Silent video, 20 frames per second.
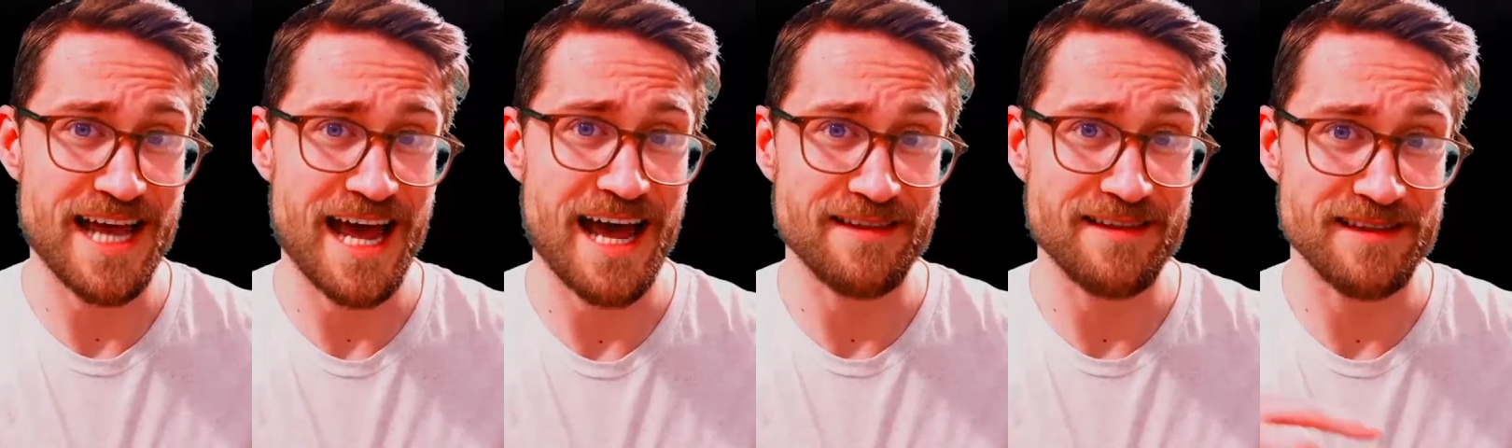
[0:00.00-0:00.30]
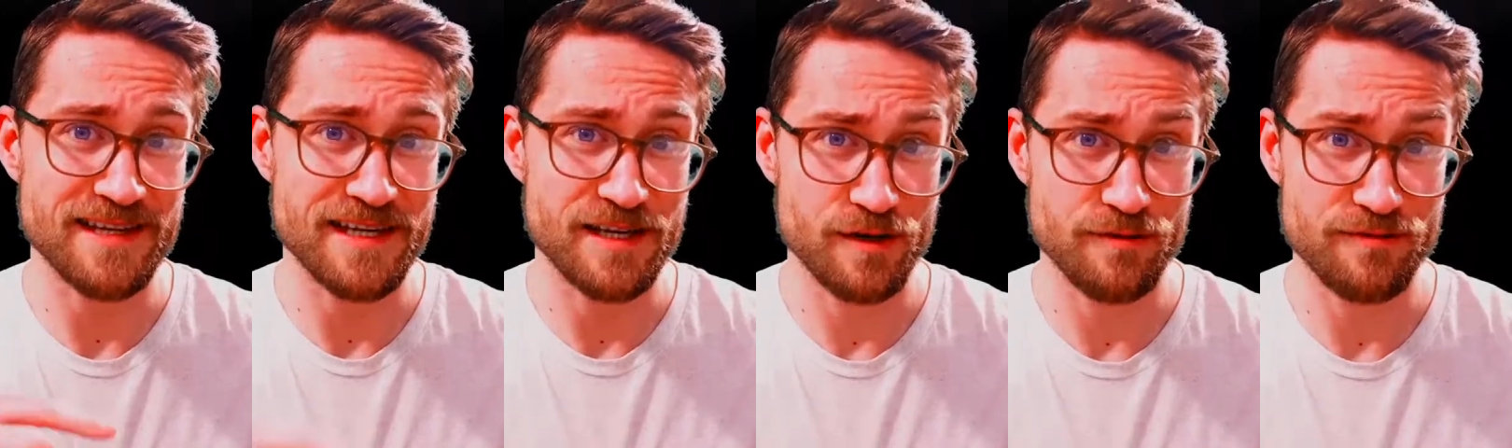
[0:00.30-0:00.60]
at the
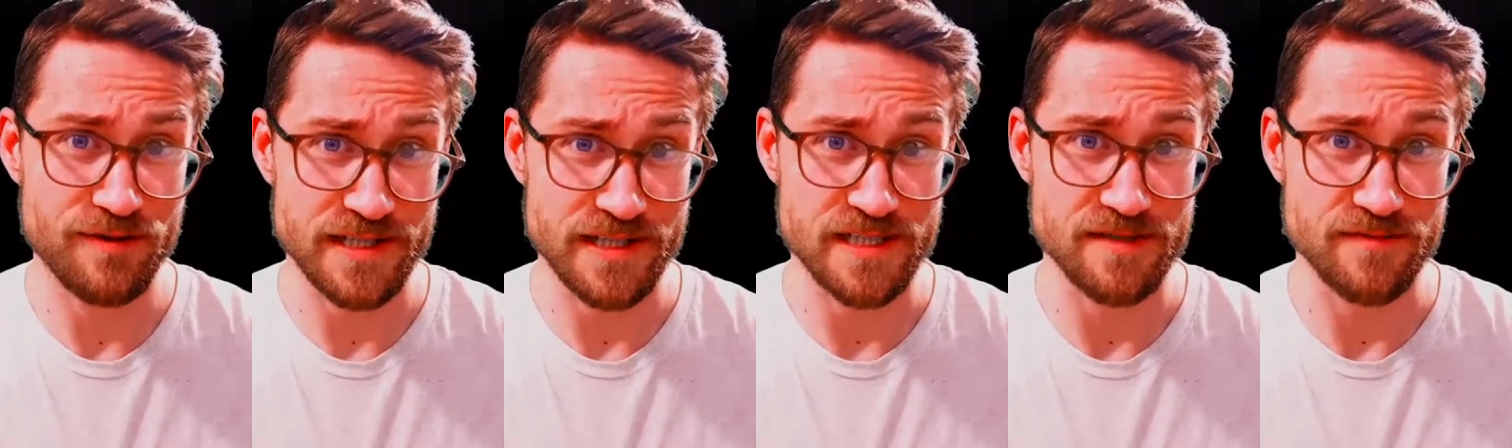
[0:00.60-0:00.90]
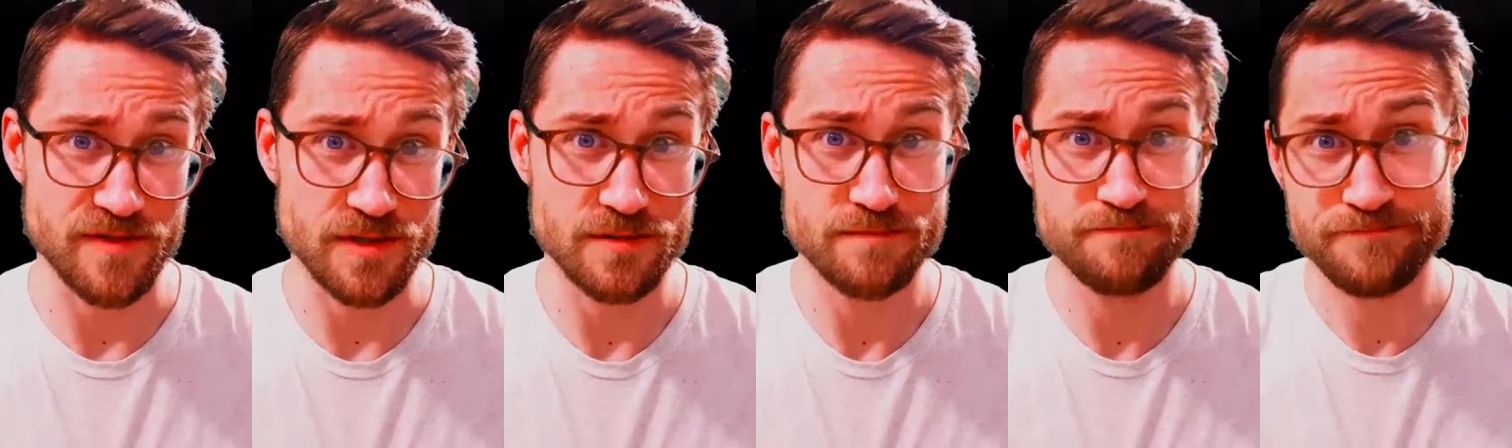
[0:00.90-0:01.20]
Here
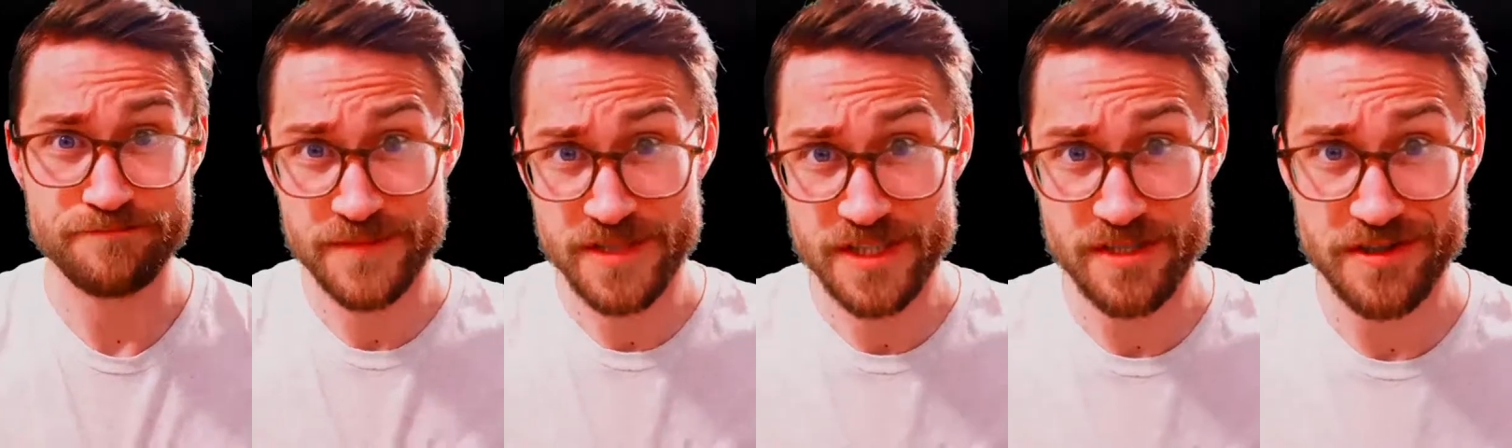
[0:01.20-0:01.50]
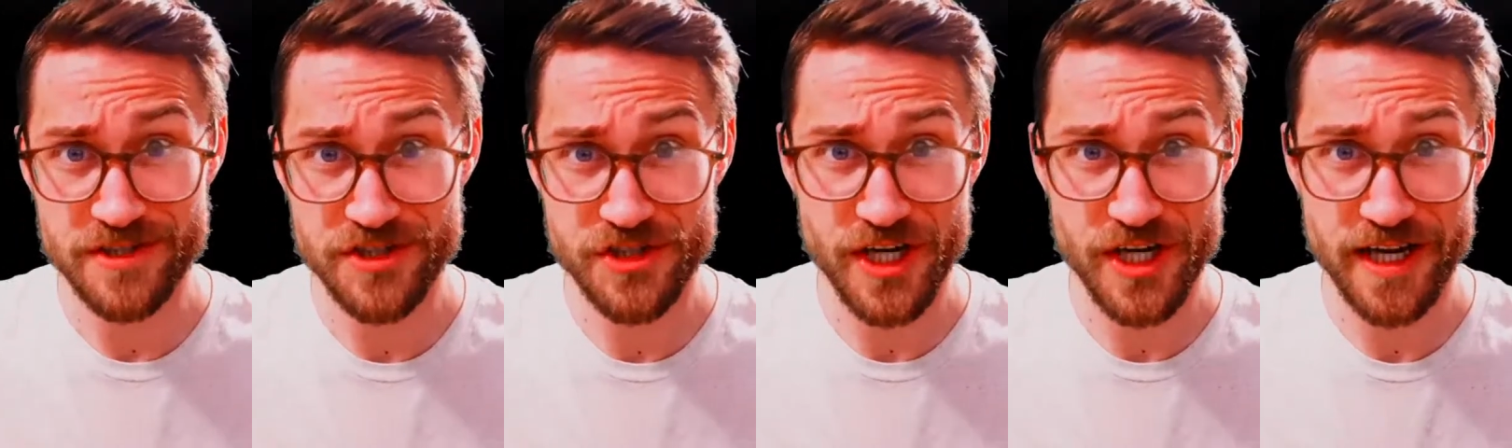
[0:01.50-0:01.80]
Festival. So
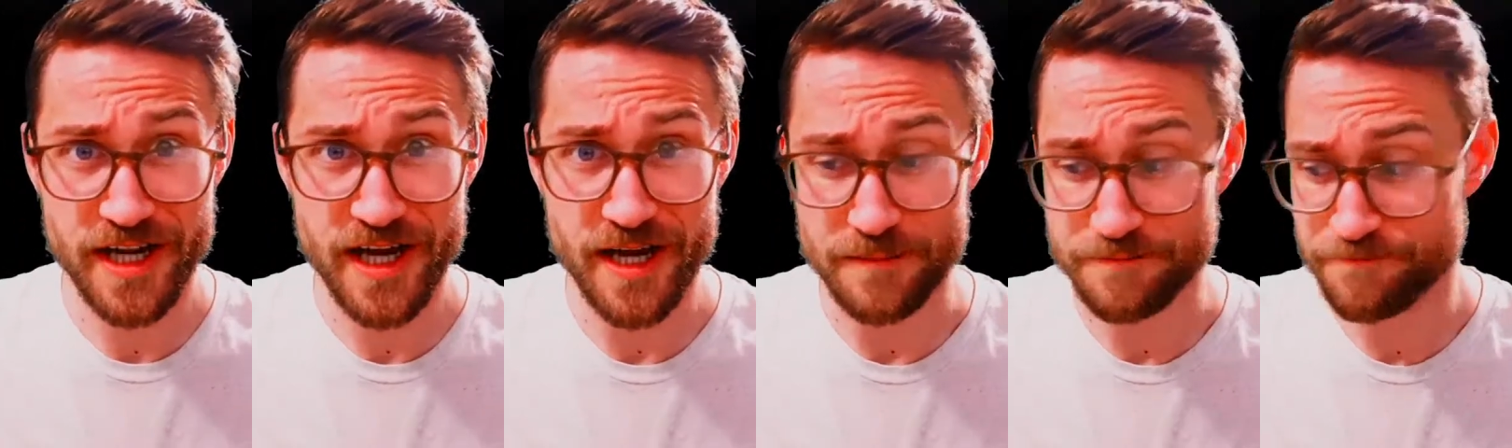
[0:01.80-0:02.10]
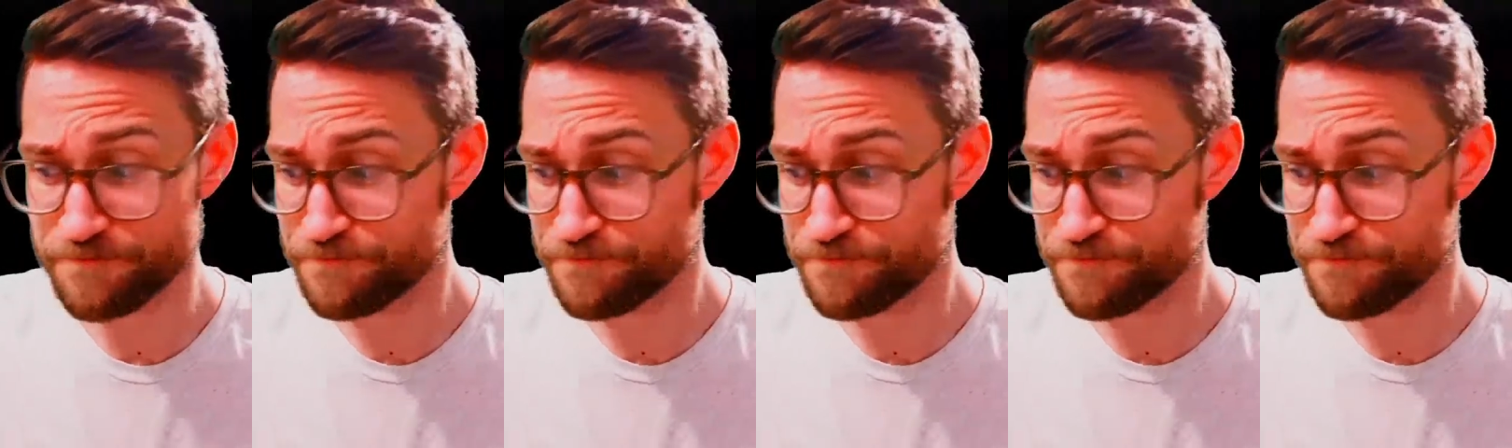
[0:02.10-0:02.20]
let's check it out.